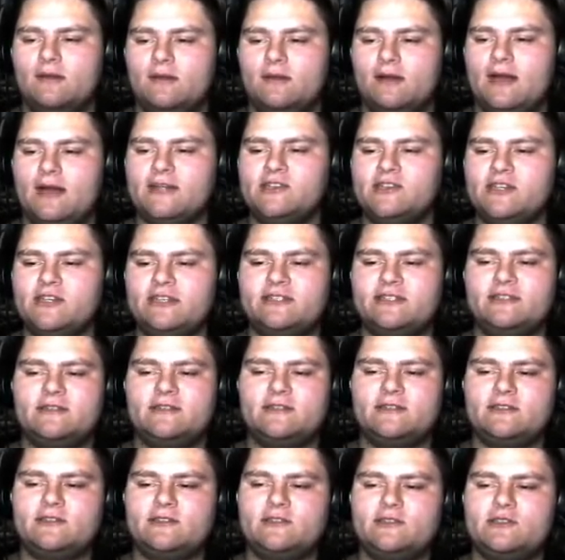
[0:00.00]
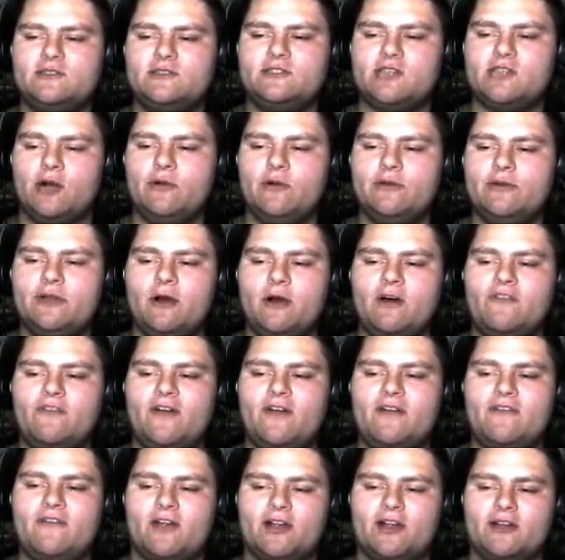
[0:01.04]
Actually, don't know if
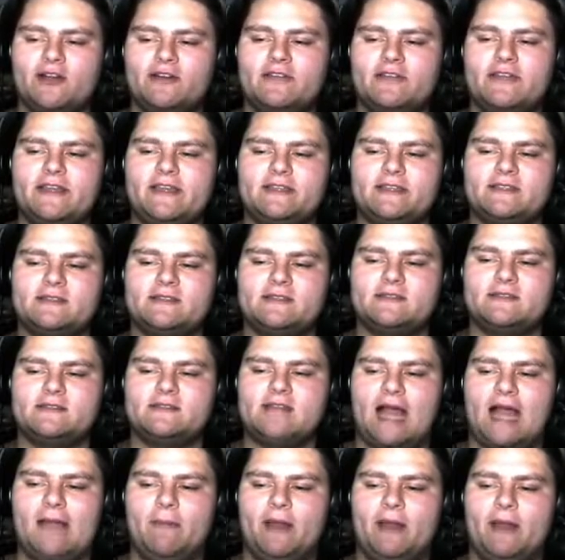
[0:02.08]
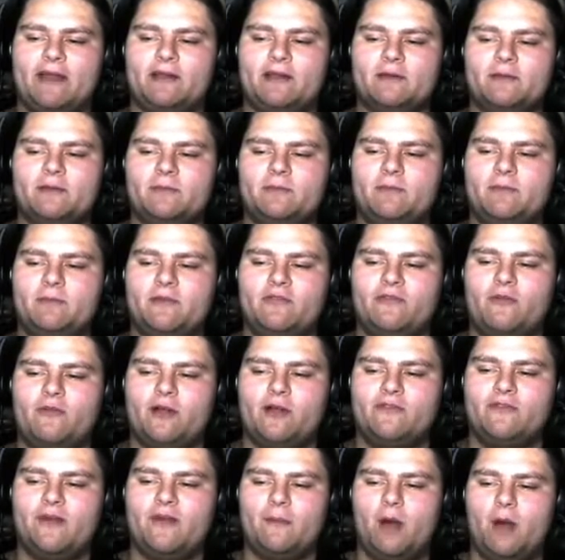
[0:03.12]
I've heard this tiebreaker before,
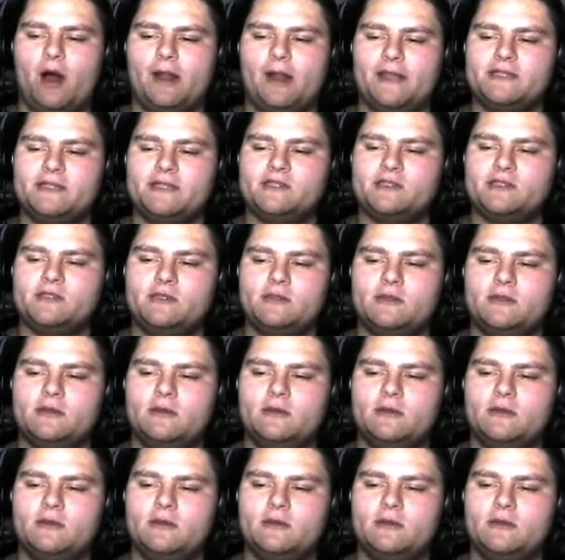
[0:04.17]
if I'm honest.